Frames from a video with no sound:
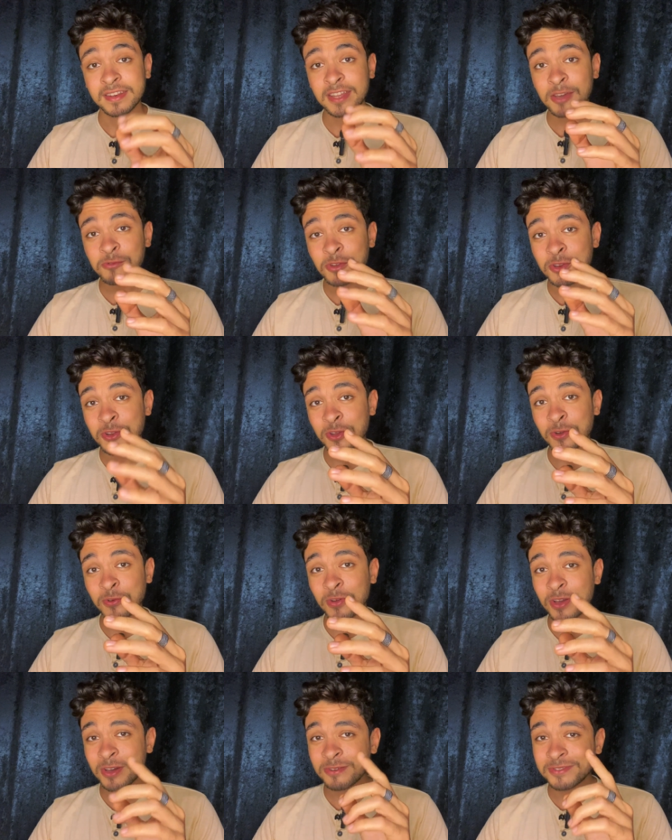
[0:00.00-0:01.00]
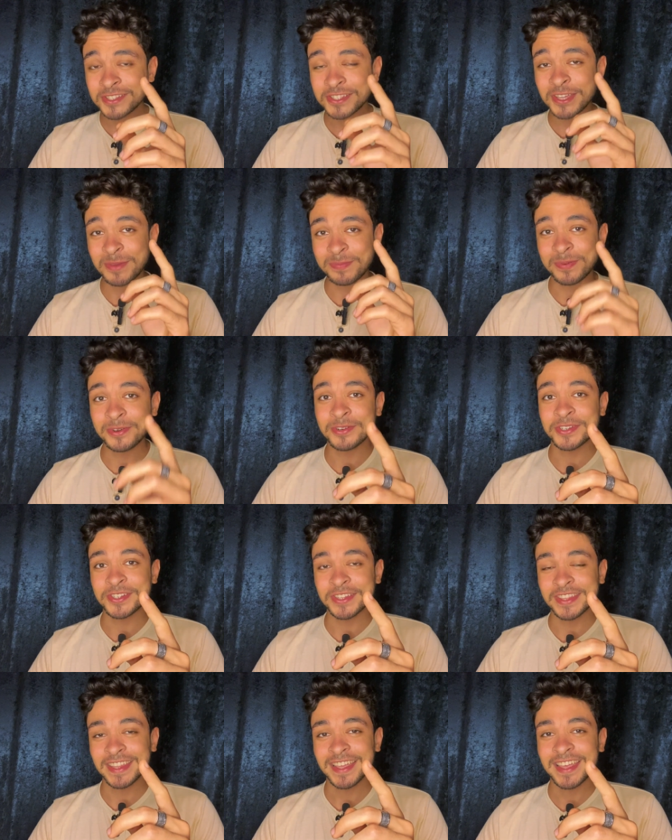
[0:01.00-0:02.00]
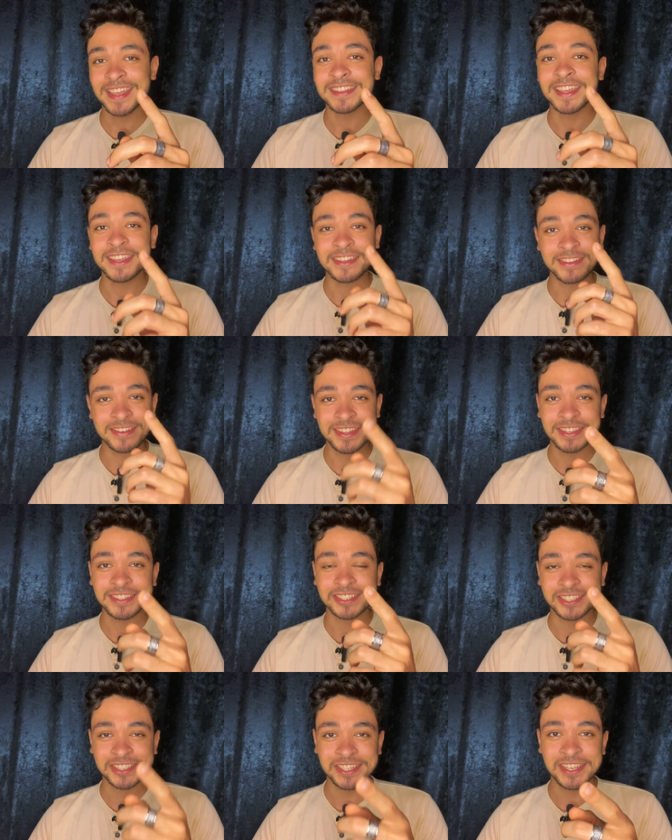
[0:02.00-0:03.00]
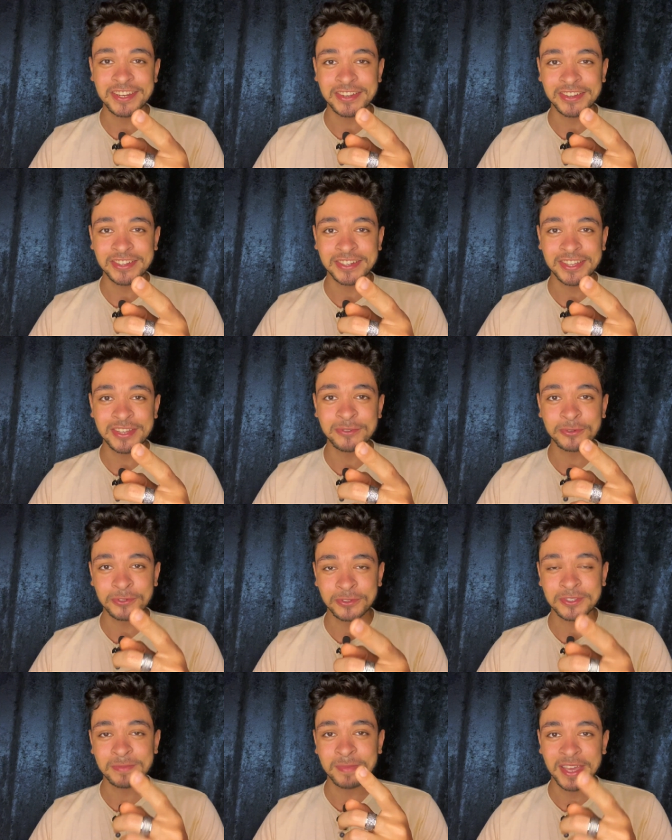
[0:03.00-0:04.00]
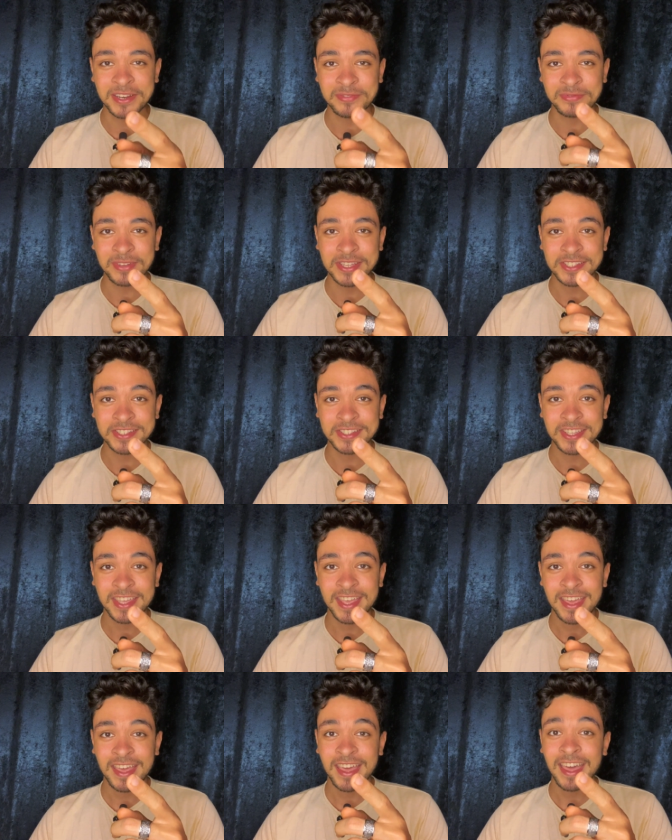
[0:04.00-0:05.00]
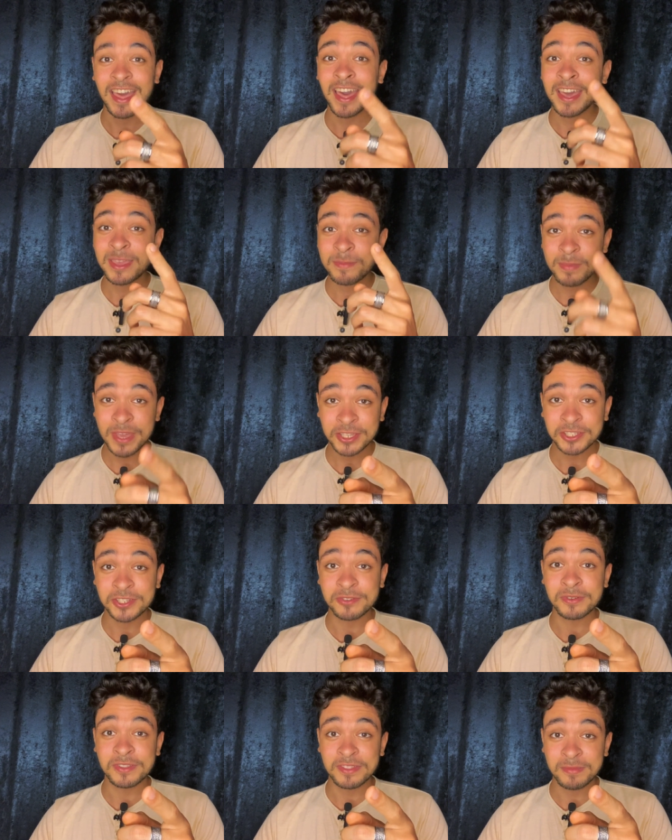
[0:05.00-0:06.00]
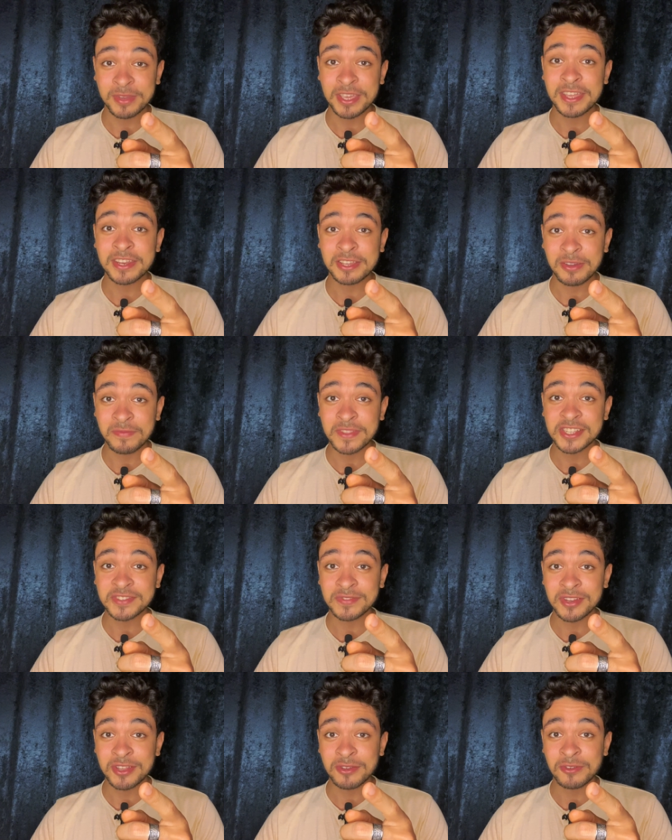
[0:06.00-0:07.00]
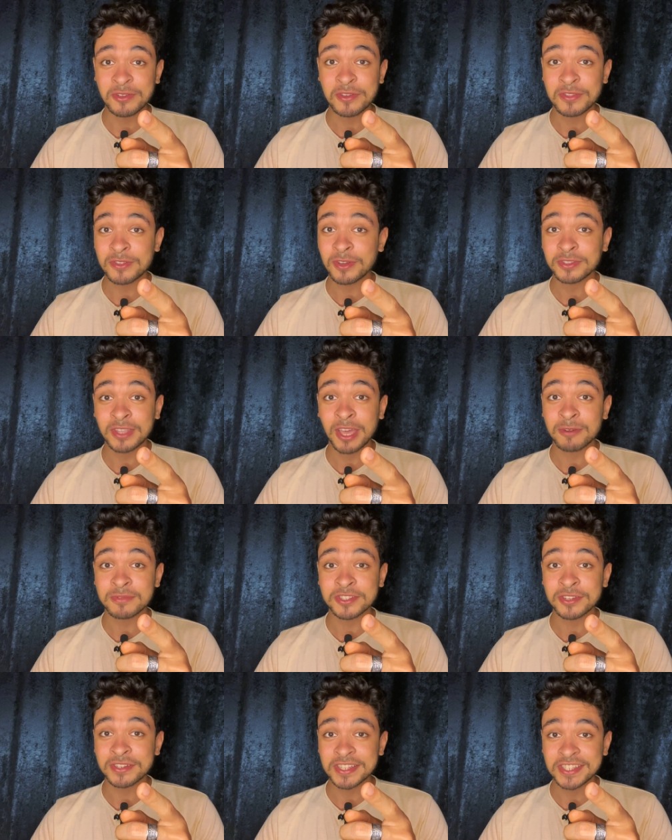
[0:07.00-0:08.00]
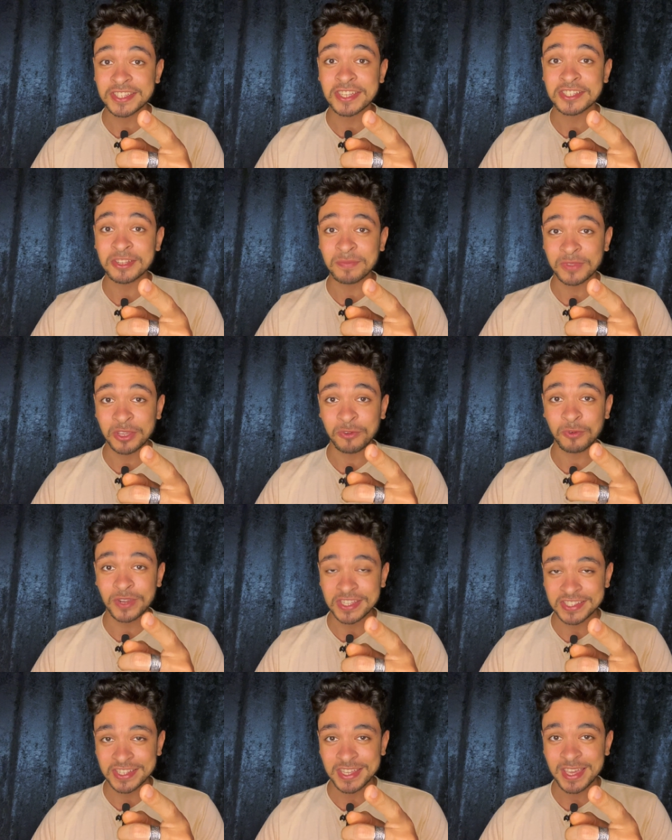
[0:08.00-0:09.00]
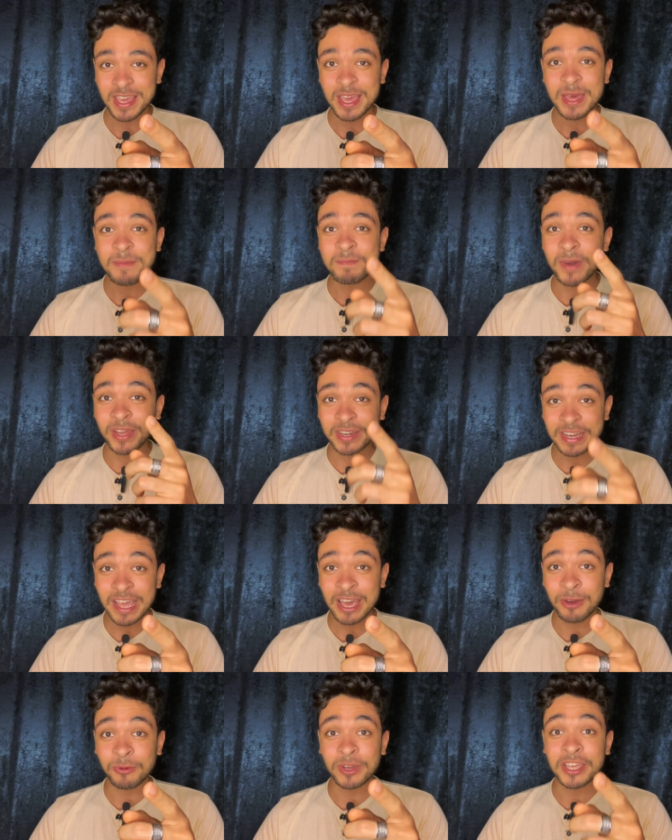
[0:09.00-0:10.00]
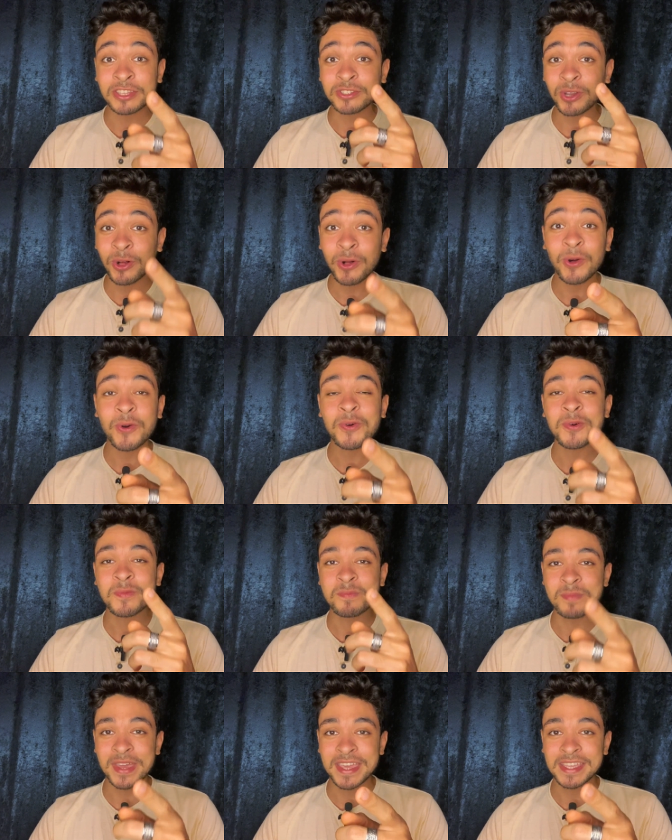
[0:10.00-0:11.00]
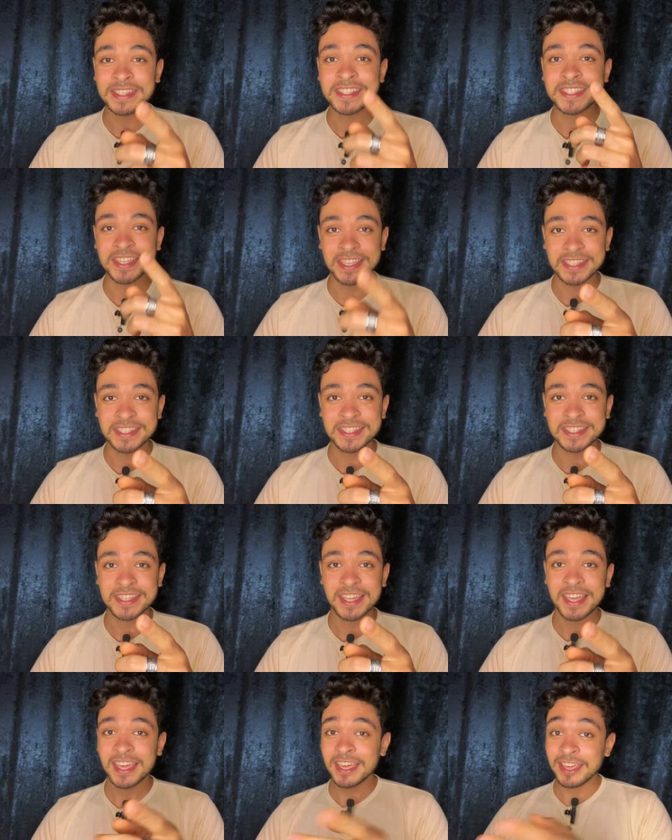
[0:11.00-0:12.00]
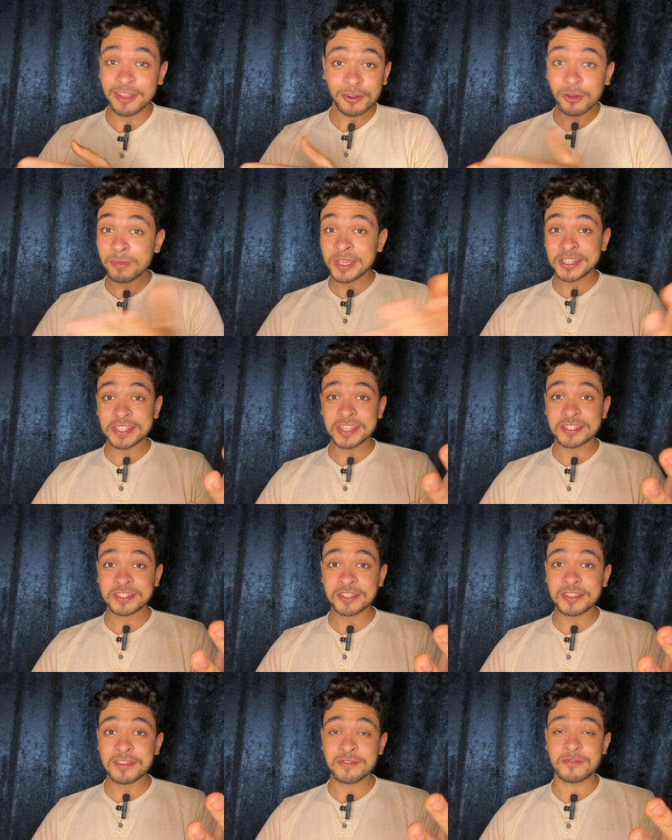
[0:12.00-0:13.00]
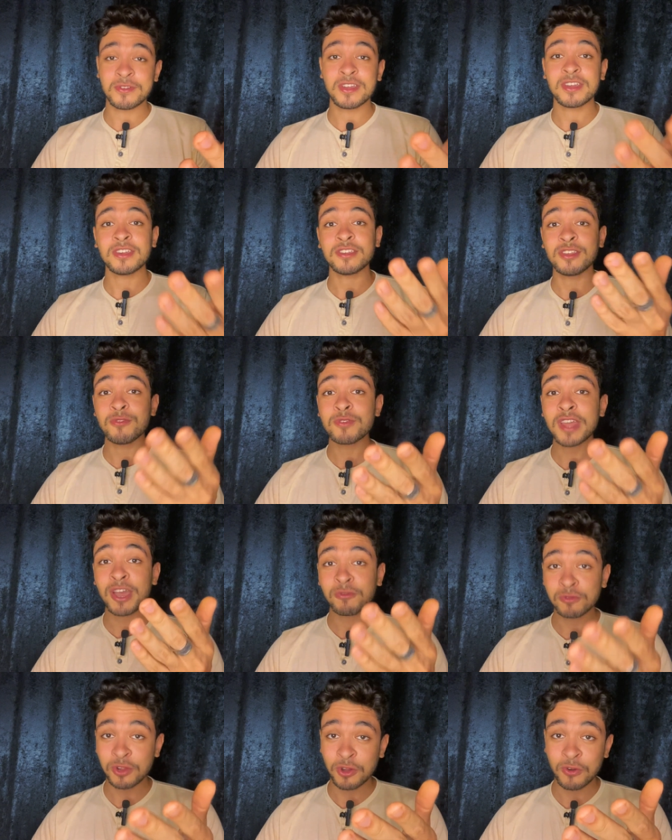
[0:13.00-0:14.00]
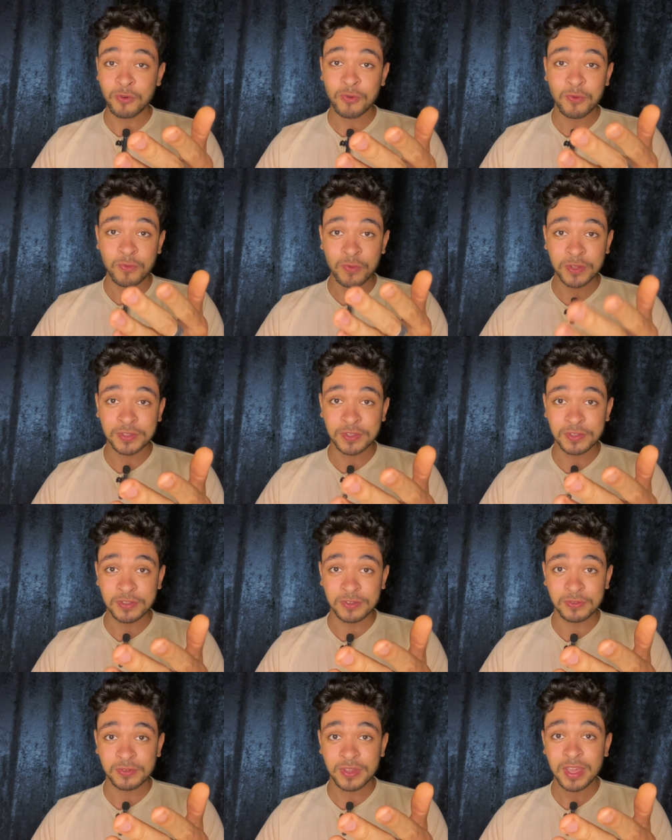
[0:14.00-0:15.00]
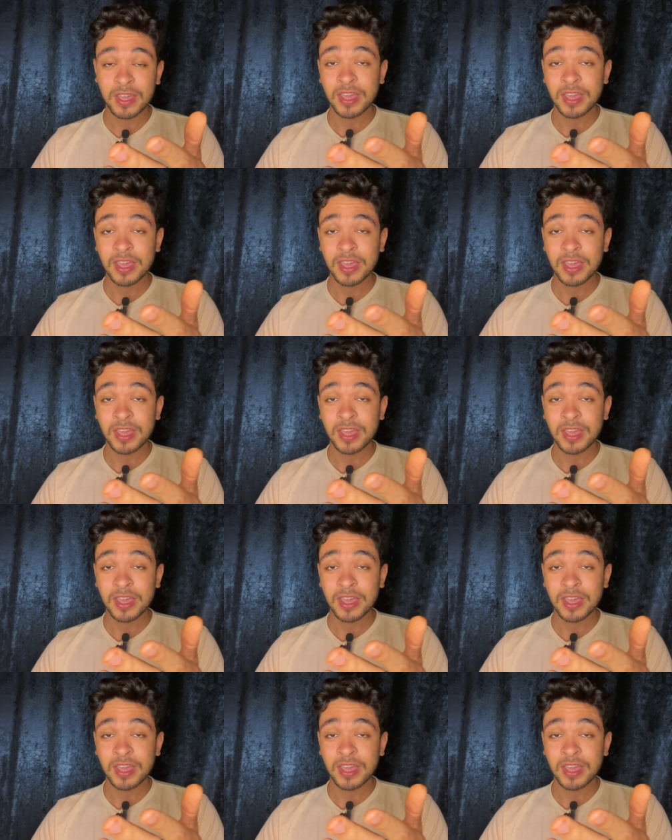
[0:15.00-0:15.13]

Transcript: Now you know who is that person that you need to cheat on in order to manifest. I bet you in the beginning of this video you thought I was going to say something crazy, but now it all made sense. It all made sense to you. You now know what to do.